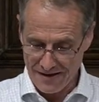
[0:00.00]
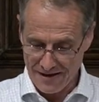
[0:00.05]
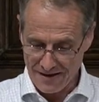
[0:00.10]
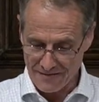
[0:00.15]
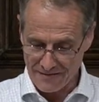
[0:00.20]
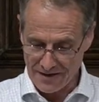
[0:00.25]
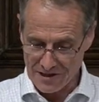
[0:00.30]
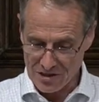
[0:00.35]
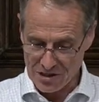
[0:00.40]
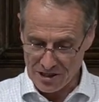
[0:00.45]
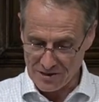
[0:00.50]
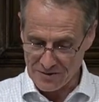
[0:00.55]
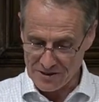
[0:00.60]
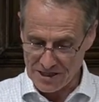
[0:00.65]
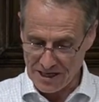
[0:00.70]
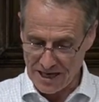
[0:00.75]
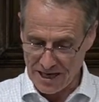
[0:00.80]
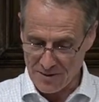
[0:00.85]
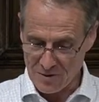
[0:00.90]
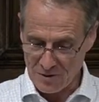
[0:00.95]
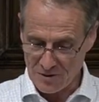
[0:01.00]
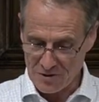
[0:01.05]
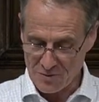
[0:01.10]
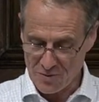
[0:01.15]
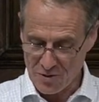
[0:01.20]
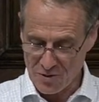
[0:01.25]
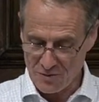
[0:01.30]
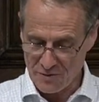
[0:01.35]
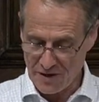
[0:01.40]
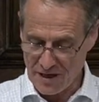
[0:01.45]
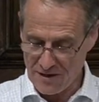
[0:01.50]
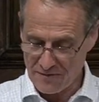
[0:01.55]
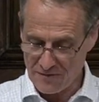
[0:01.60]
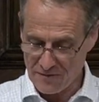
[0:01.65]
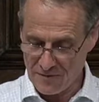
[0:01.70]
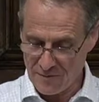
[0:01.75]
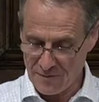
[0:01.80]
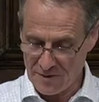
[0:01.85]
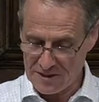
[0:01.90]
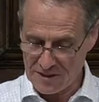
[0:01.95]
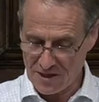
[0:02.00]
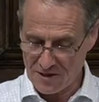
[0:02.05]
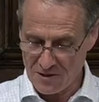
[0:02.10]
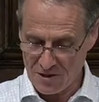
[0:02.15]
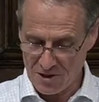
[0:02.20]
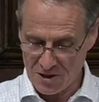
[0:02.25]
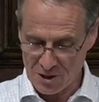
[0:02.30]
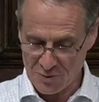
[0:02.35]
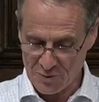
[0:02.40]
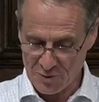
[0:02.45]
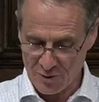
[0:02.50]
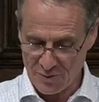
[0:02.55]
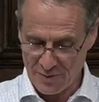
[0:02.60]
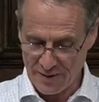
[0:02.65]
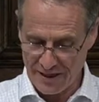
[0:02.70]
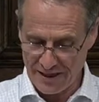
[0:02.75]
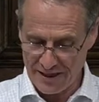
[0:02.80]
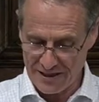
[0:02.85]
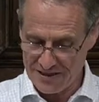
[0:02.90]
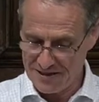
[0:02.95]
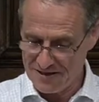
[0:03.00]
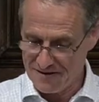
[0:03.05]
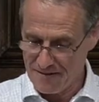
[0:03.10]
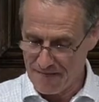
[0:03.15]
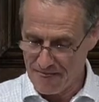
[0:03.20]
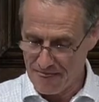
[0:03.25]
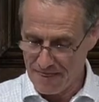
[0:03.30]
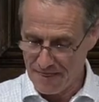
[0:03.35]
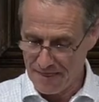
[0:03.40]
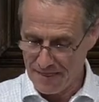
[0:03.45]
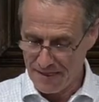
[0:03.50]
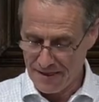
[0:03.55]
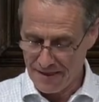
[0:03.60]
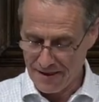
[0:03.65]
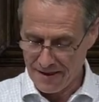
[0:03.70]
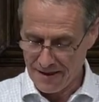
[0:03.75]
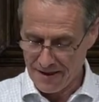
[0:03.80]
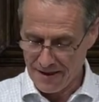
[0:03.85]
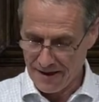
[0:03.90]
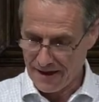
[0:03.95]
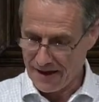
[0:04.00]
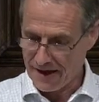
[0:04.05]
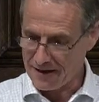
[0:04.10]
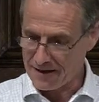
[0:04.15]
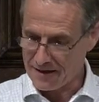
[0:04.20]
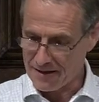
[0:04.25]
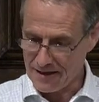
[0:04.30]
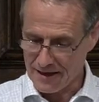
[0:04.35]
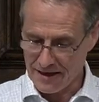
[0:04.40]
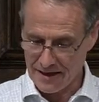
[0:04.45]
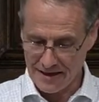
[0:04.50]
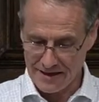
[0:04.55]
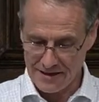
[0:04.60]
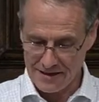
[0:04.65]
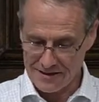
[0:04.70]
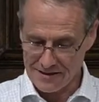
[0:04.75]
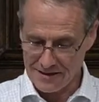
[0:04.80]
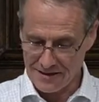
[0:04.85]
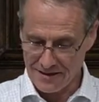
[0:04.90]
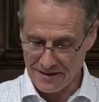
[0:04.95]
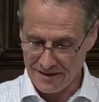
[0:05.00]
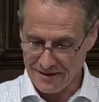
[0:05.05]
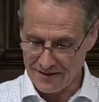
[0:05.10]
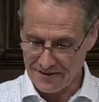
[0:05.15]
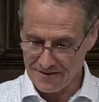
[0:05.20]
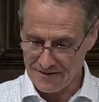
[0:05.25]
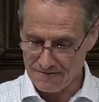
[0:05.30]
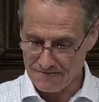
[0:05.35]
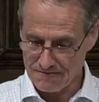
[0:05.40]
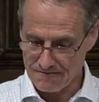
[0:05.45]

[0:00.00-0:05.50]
Eventually, he was unable to move even from his own hospital bed, and there he died.